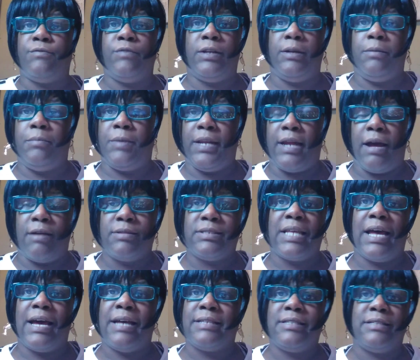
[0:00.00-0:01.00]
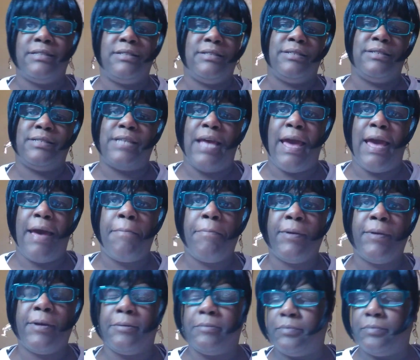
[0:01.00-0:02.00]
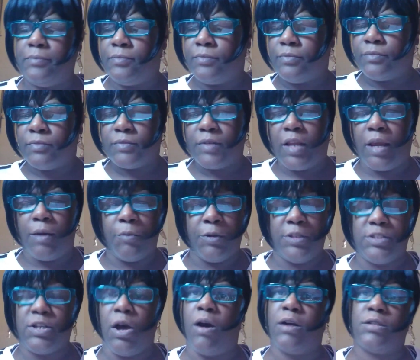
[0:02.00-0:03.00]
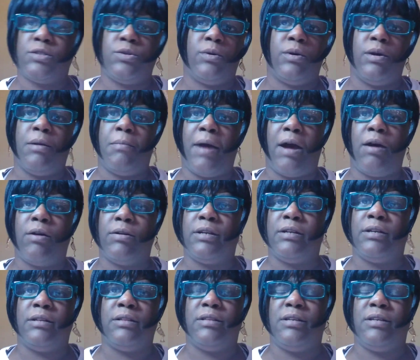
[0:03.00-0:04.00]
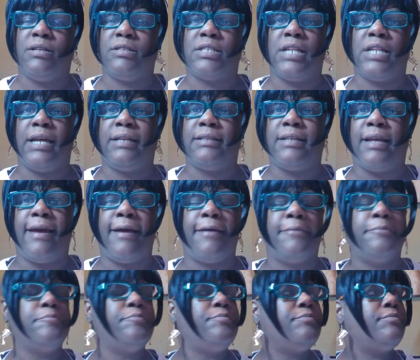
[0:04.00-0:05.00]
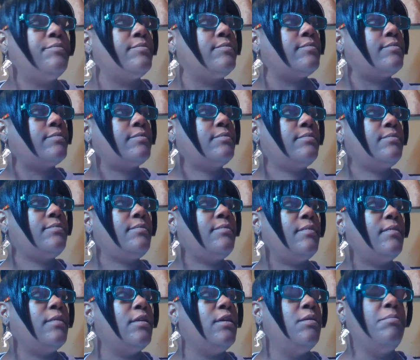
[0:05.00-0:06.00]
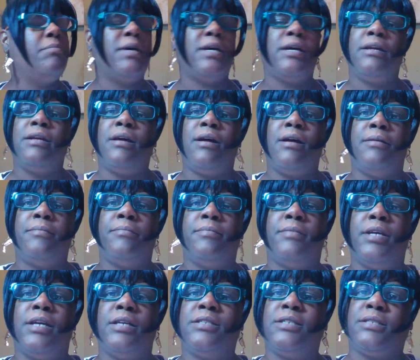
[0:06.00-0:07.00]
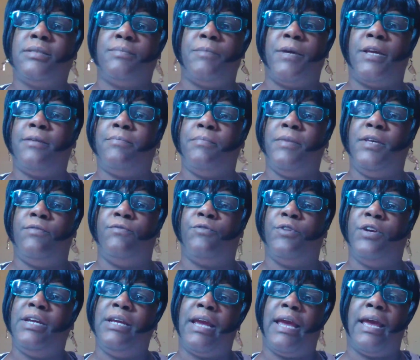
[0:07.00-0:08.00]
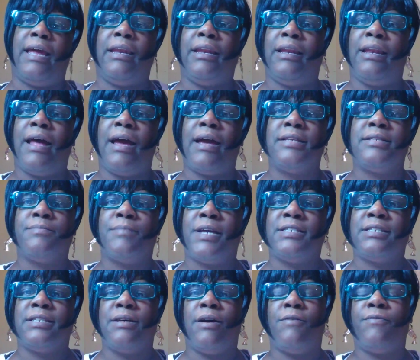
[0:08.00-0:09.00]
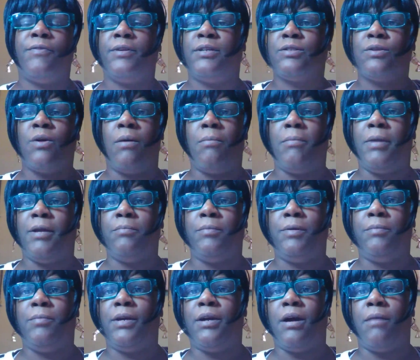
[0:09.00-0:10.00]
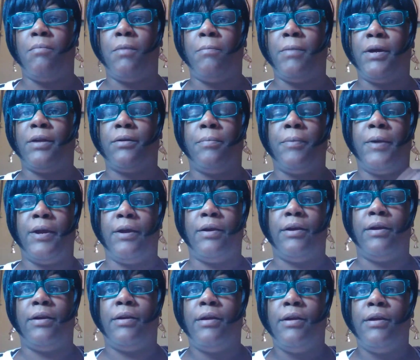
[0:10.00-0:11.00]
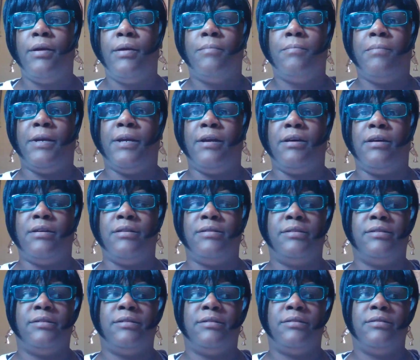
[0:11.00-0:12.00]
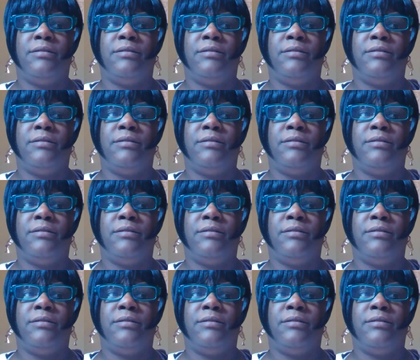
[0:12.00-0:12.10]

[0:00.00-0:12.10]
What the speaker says: really been outside since this happened, and we talked to her about it and things like that. But it just make me reanalyze myself, and it's gonna make me become a better parent, because